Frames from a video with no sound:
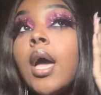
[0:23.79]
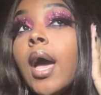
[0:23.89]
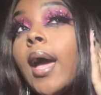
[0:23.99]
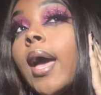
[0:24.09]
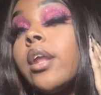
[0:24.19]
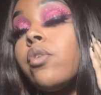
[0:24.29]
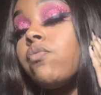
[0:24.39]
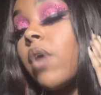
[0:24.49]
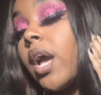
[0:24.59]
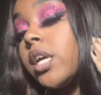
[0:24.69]
I added
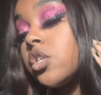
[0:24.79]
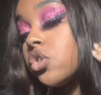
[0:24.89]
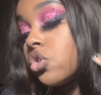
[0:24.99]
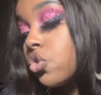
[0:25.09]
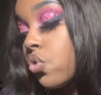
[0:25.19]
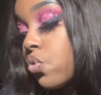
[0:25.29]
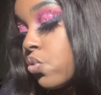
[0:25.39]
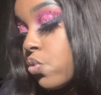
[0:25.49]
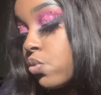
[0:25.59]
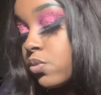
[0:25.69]

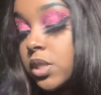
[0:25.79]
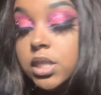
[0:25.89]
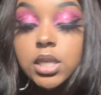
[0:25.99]
rhinestones,